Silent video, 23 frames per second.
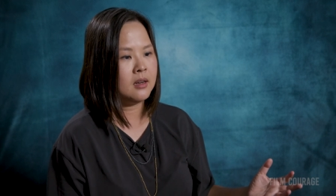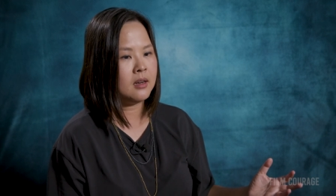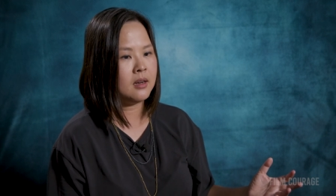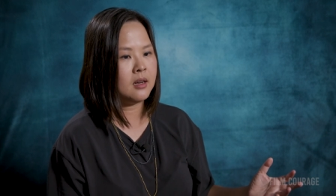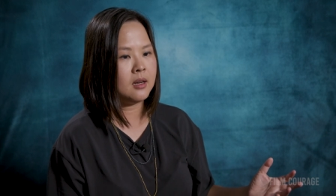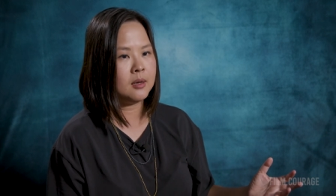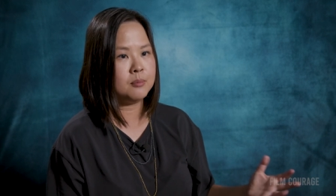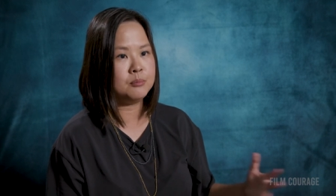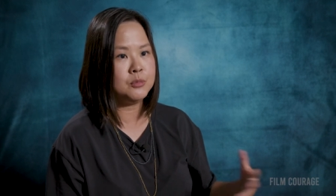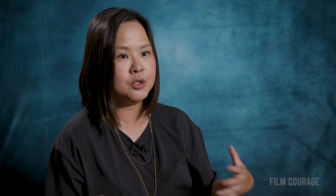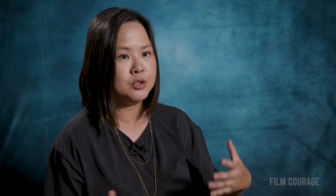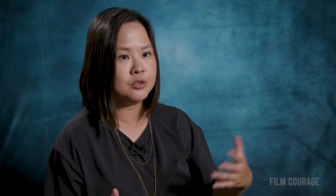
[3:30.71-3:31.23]

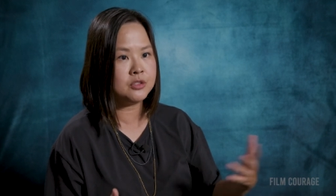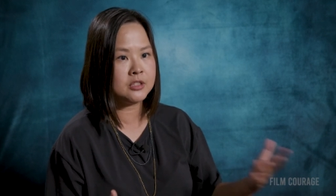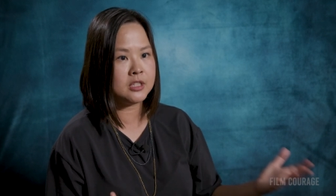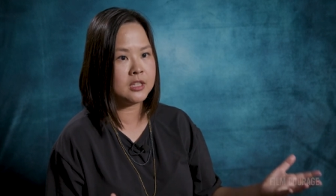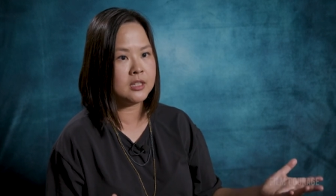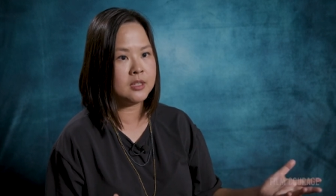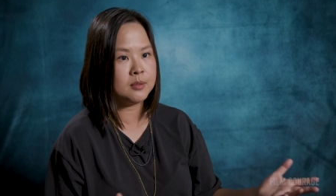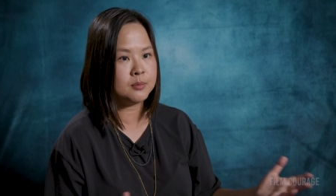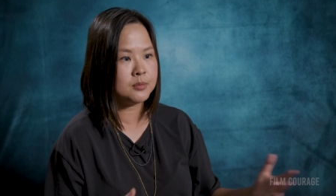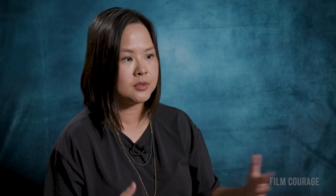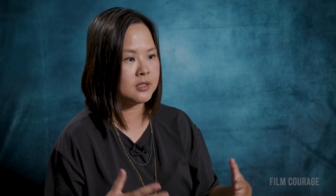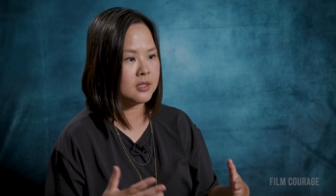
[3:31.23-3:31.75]
uh,
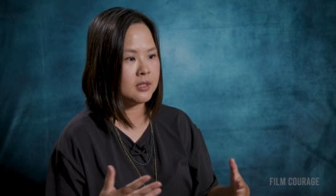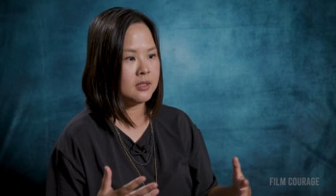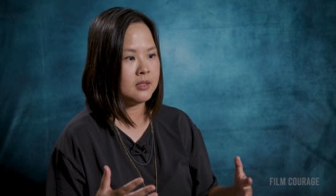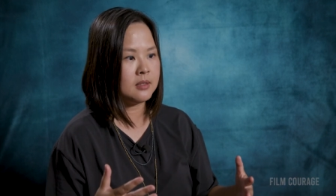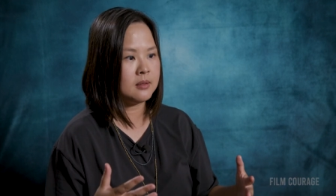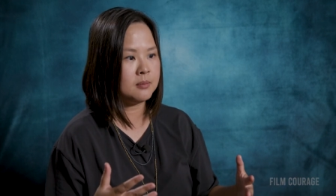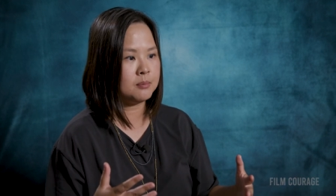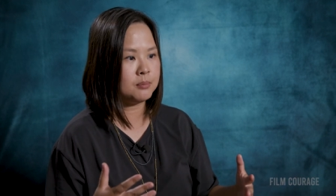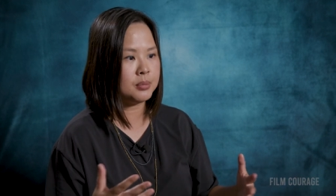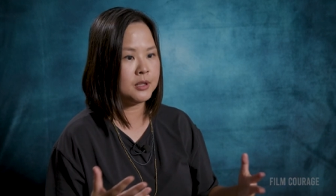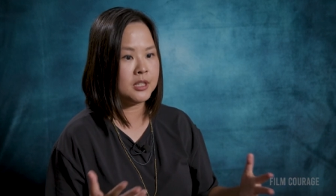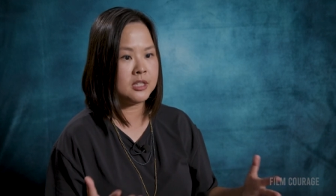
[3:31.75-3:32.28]
museums
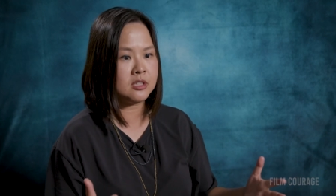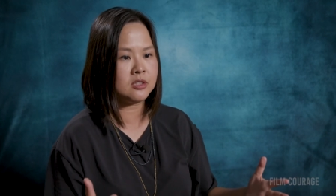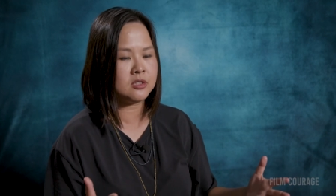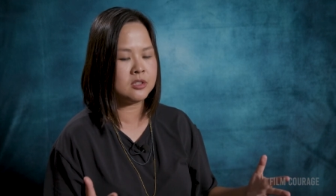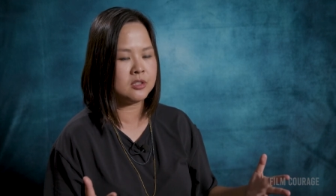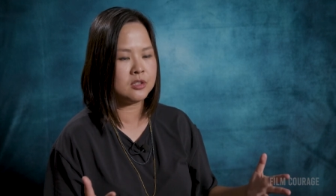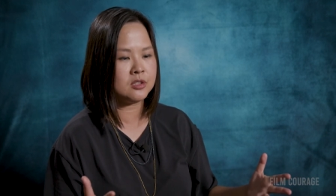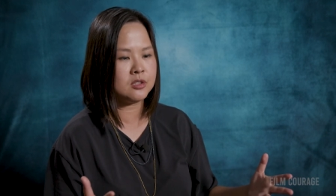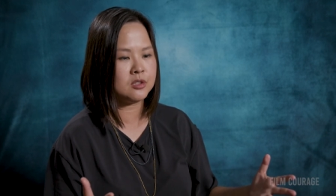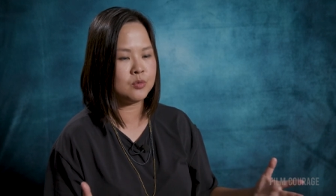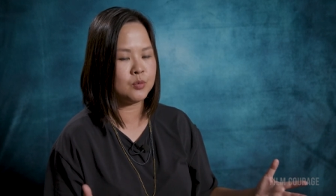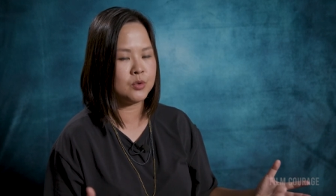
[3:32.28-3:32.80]
and
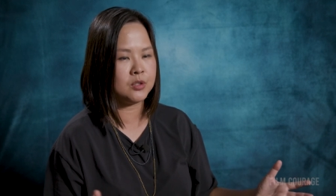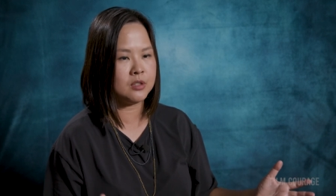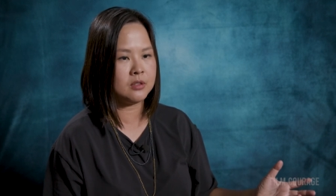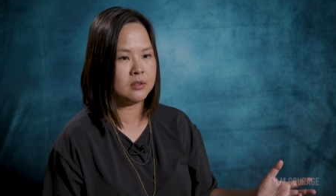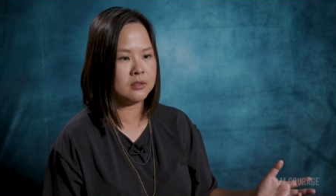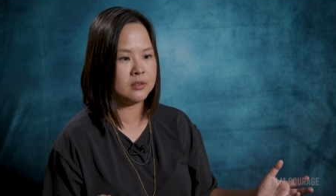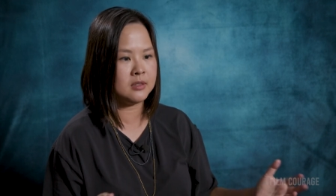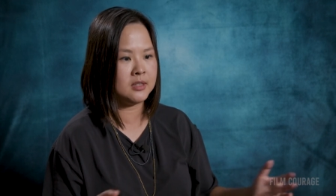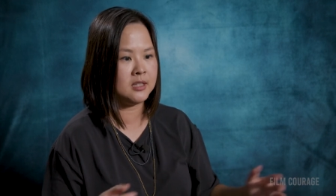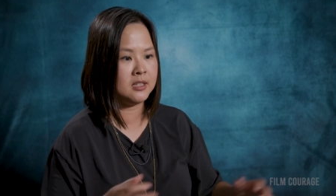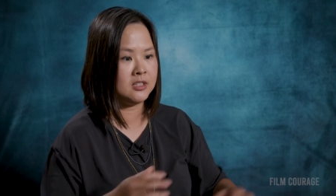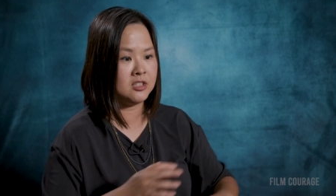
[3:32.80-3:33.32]
places where
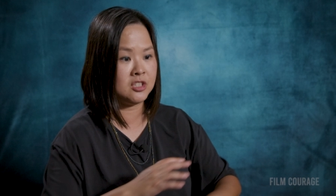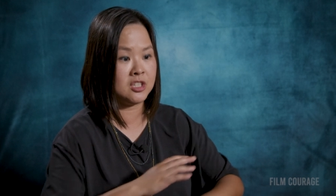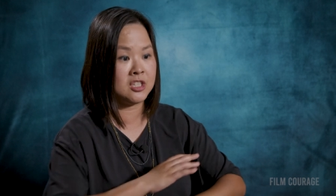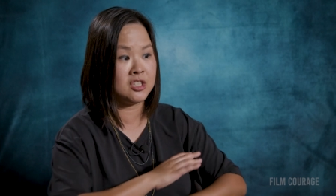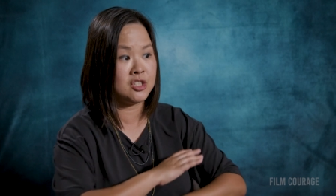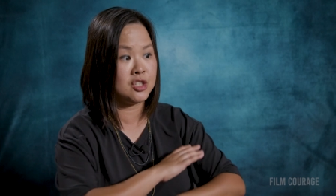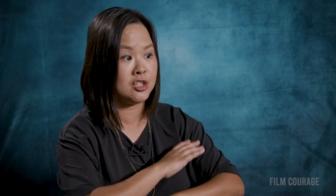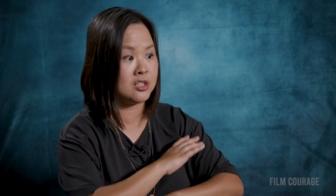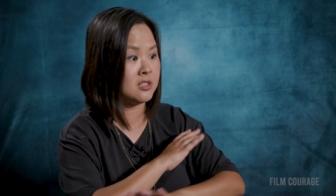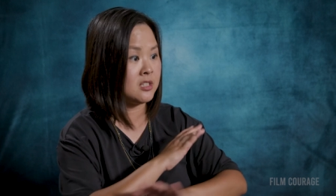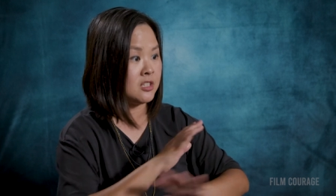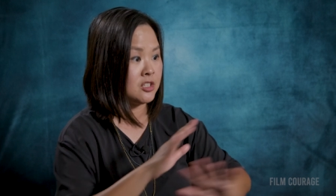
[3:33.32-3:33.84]
kids
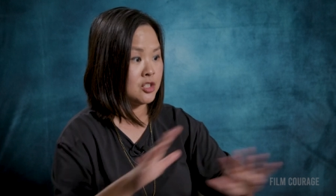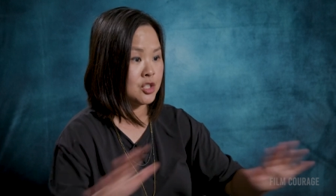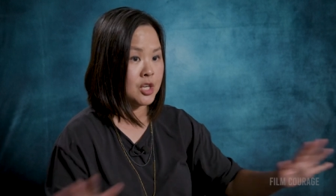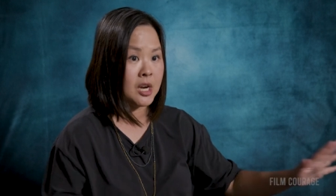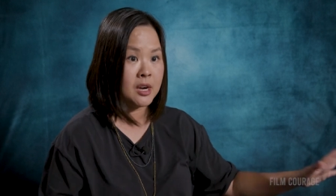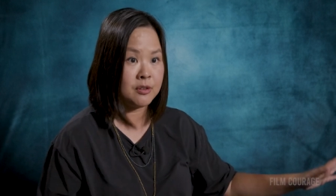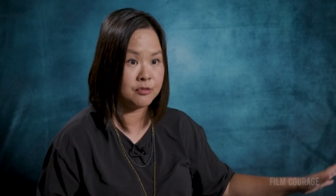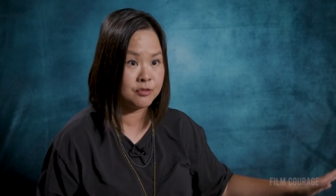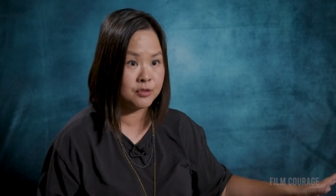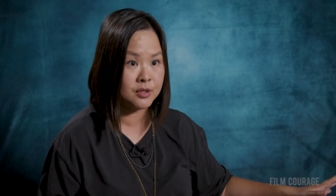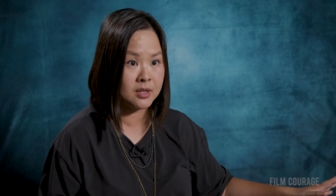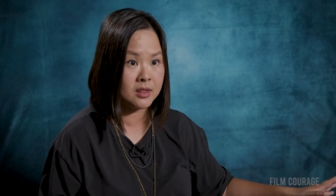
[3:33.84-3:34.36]
can just touch
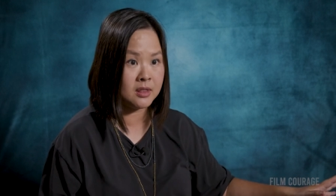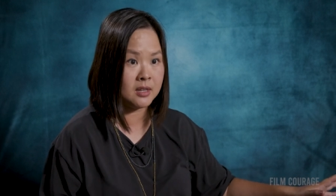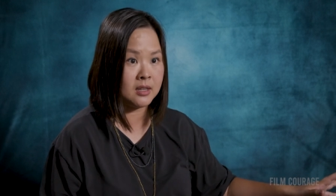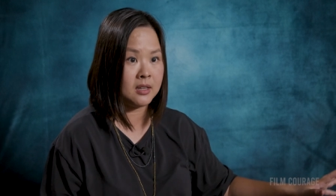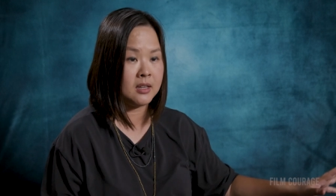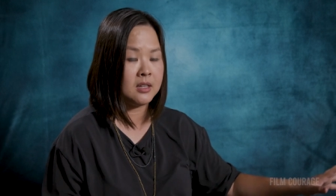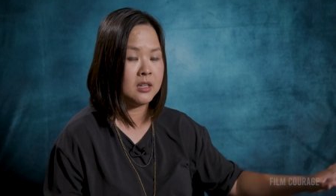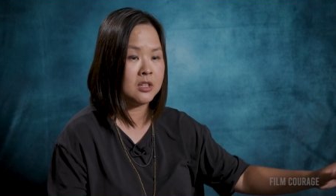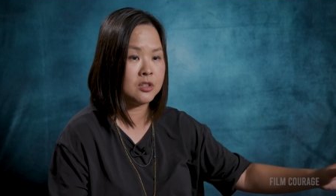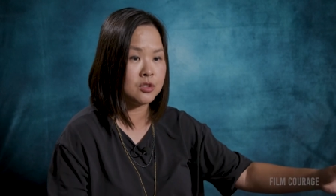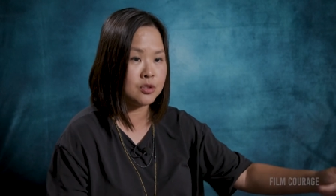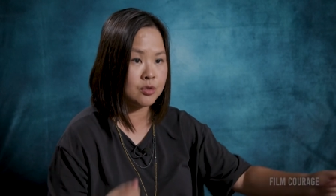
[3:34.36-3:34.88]

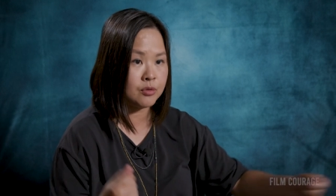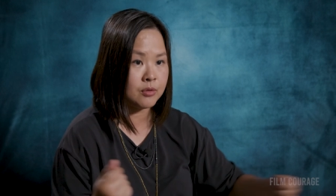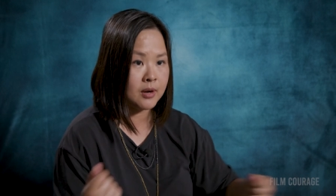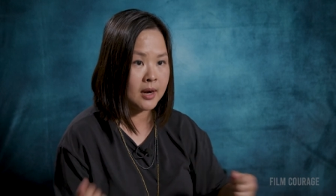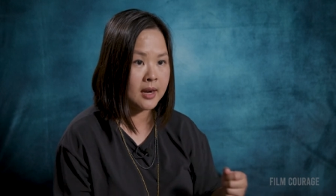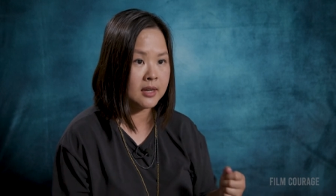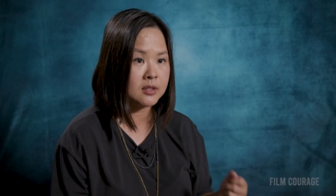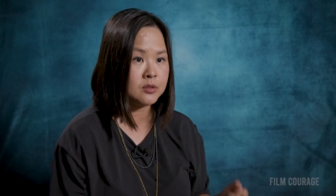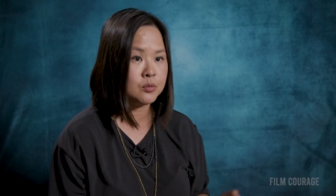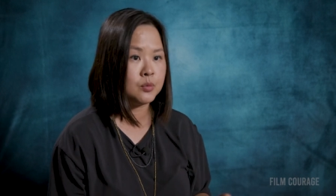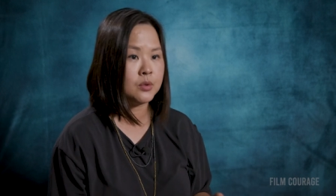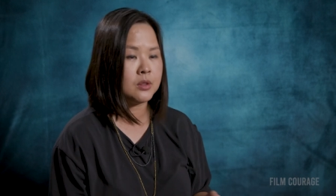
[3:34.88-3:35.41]
everything and
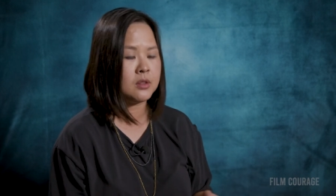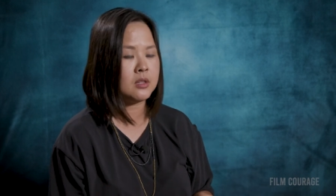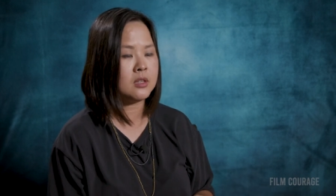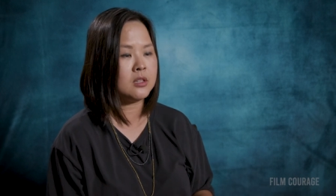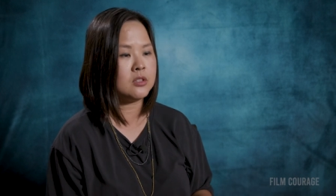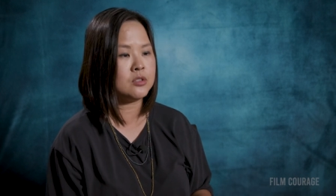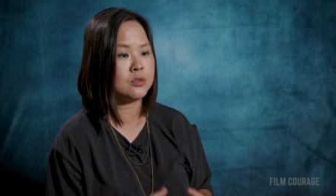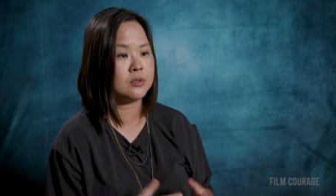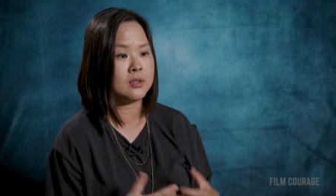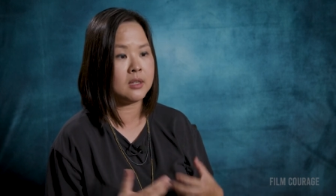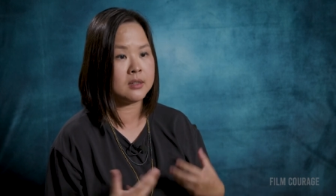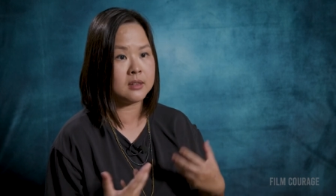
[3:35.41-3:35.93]
interact with
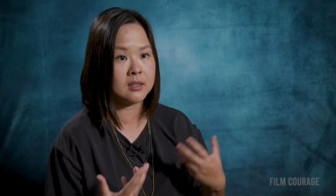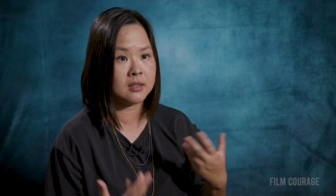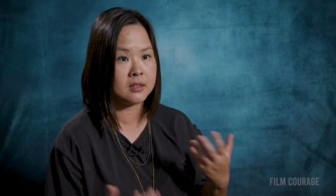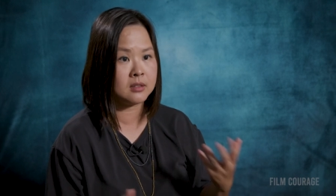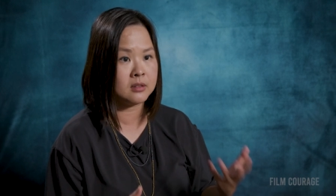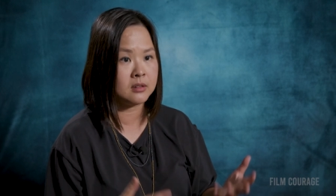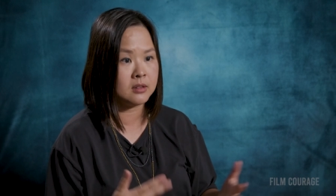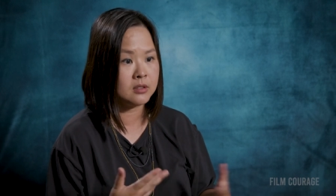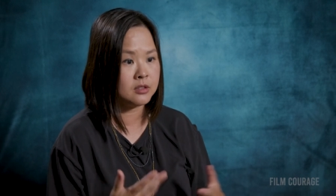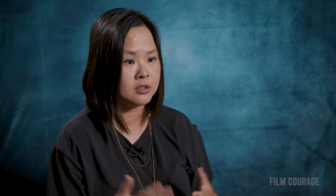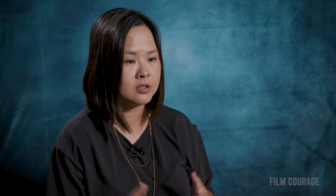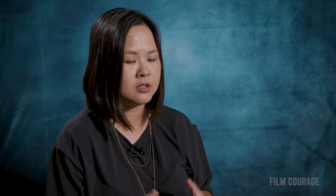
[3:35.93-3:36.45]
things so that they
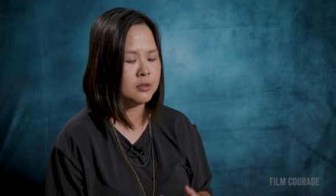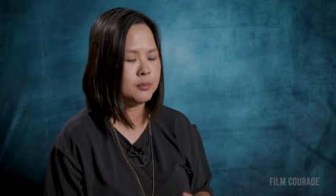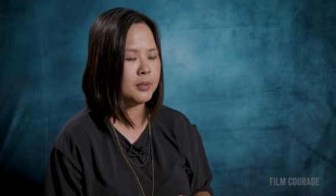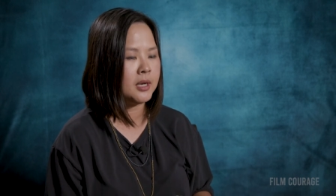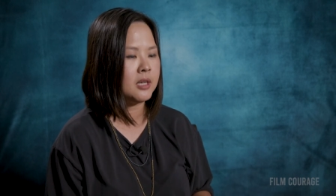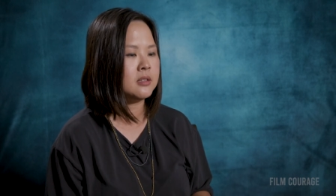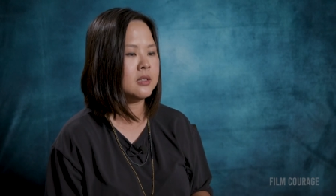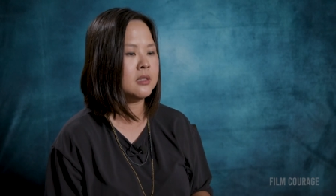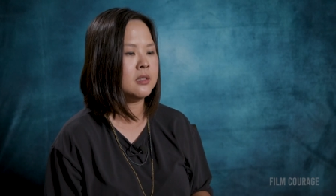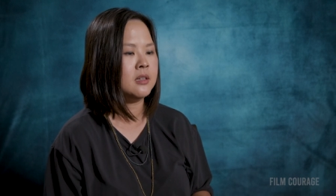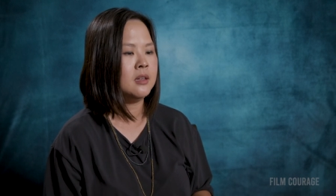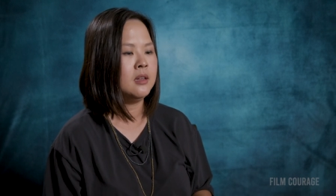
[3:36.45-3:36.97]
can learn
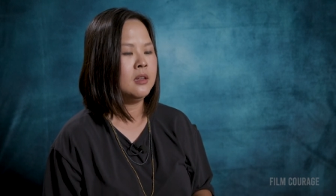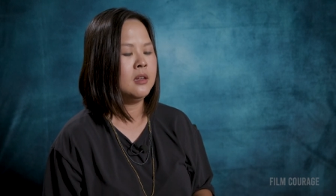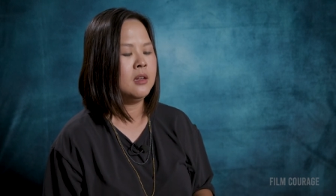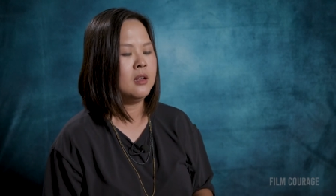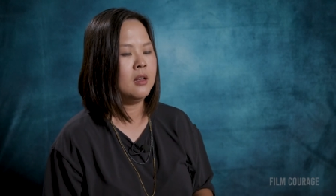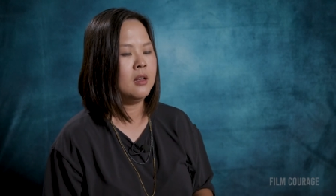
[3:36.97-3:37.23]
about it.